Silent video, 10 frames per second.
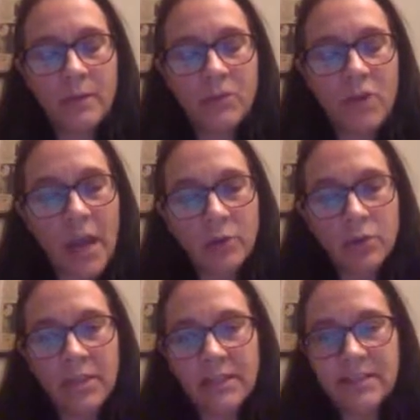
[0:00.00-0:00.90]

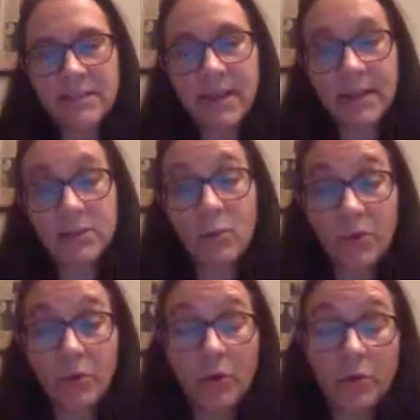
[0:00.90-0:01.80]
triangulate this data
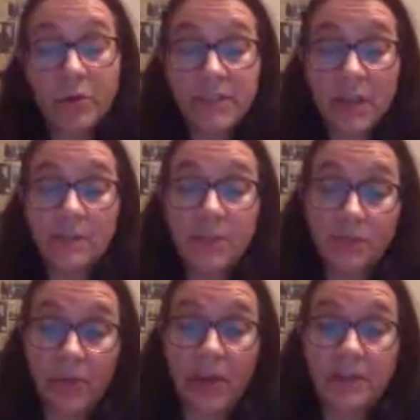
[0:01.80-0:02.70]
with other types
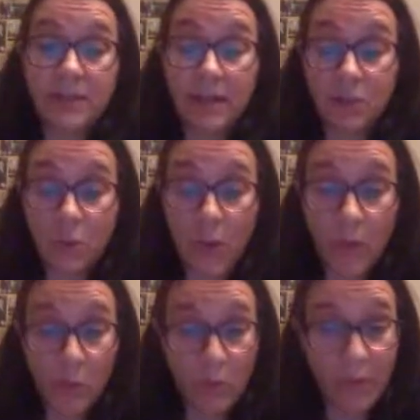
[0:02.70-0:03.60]
of data that
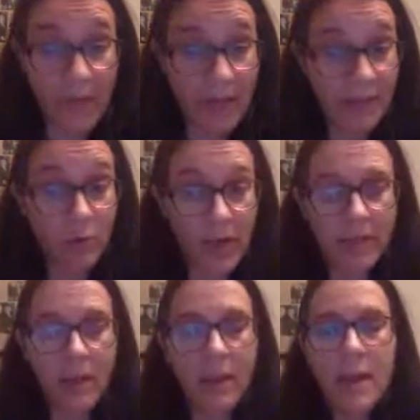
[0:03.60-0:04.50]
UN Women had
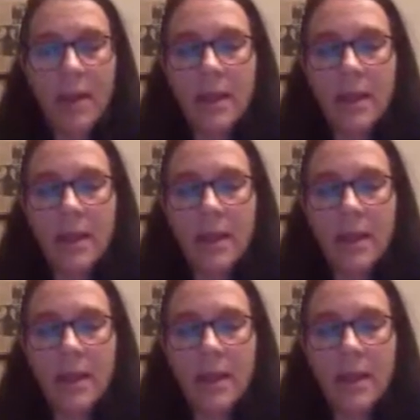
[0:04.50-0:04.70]
already,